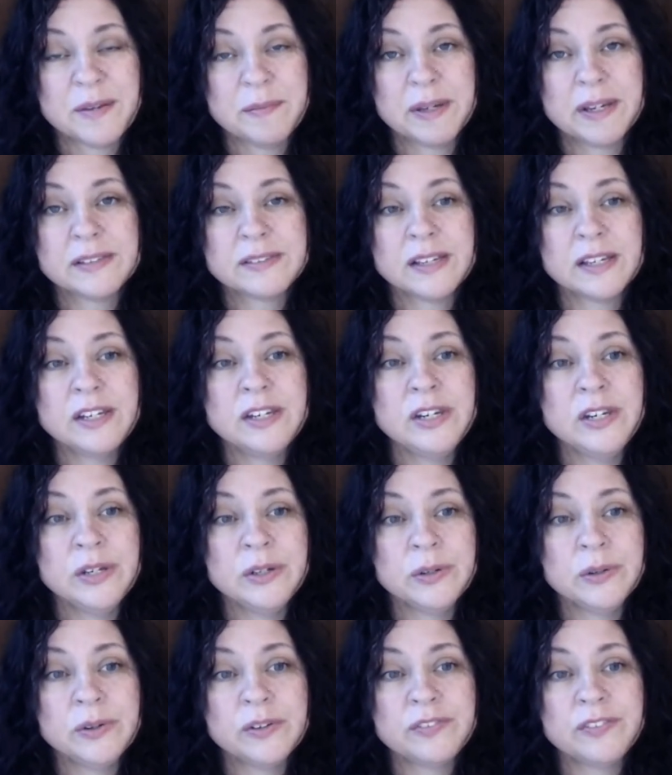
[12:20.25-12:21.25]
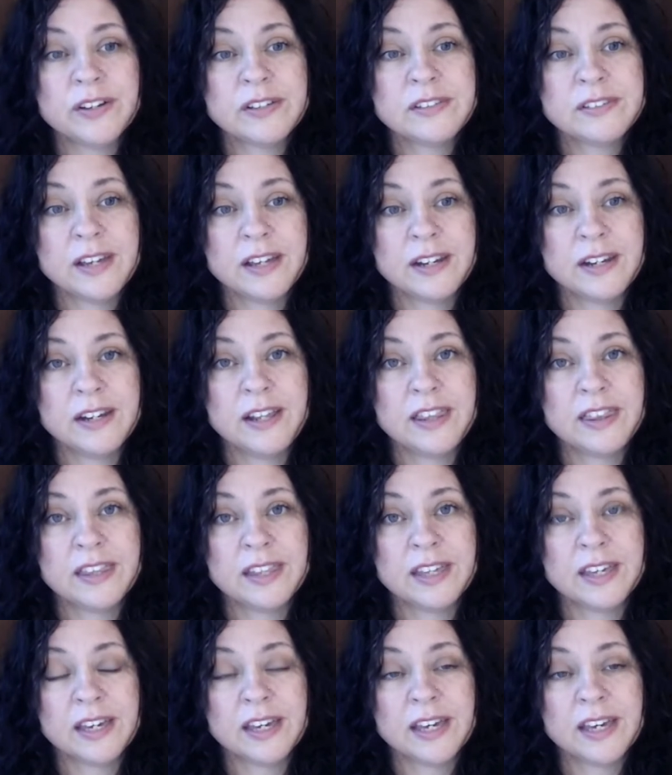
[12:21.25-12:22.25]
Because I knew if I said
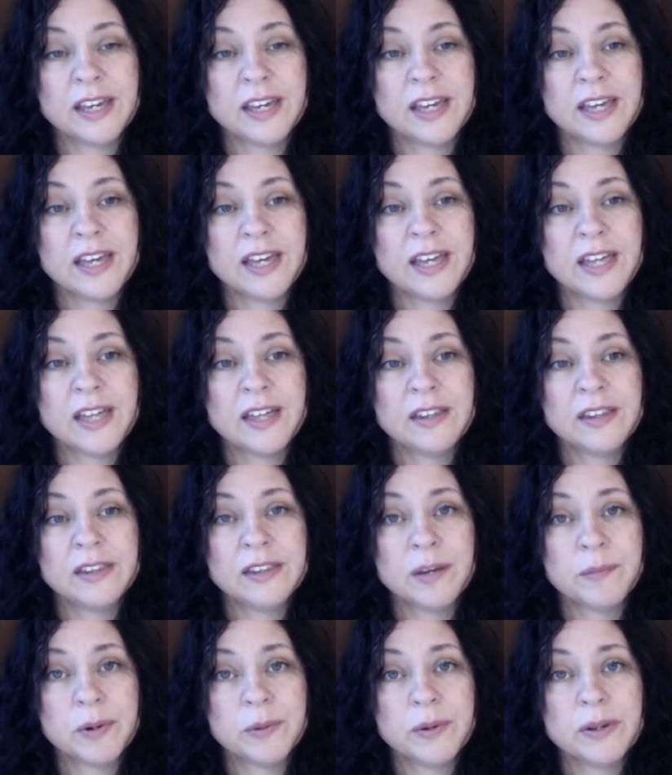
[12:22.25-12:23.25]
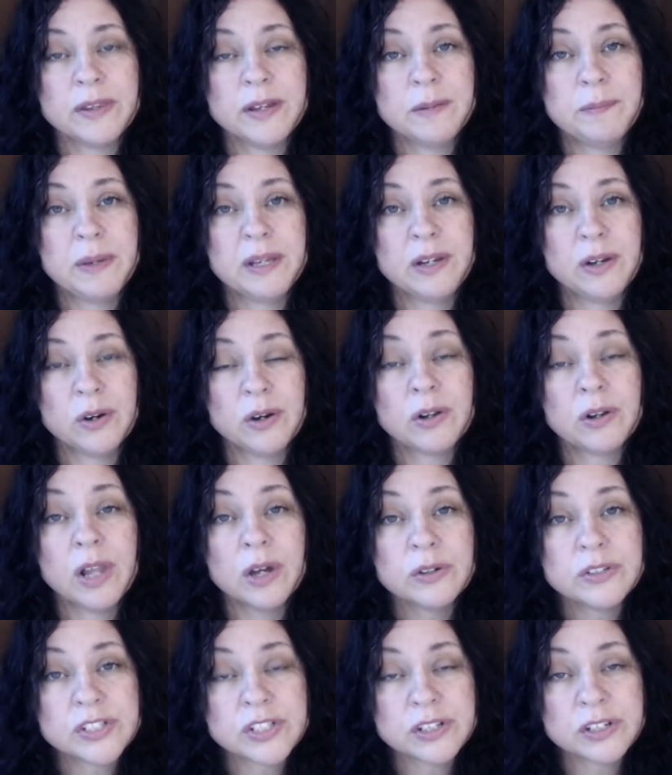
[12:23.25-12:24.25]
anything, number one, there'd be no
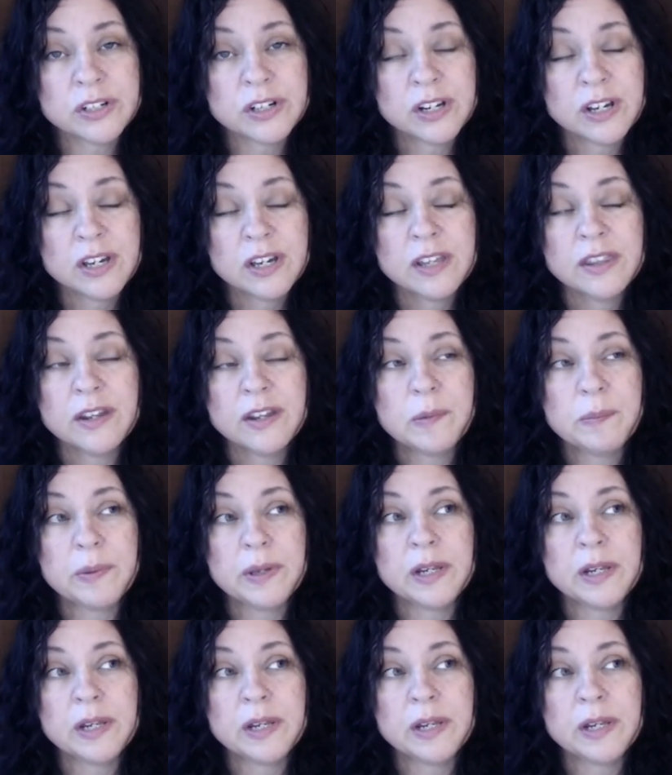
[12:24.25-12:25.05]
closure. It